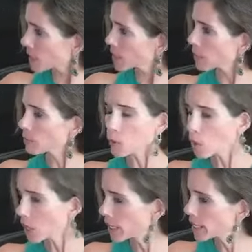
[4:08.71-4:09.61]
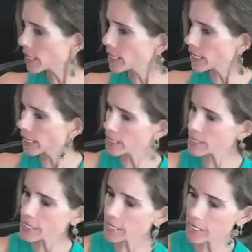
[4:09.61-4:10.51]
Number one
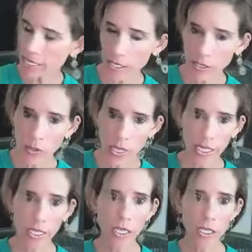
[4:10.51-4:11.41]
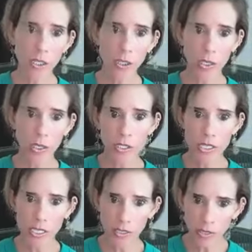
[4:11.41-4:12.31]
is the accelerated colloidal
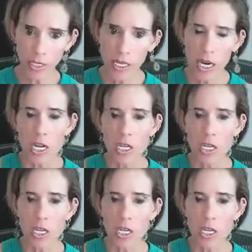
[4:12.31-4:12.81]
silver.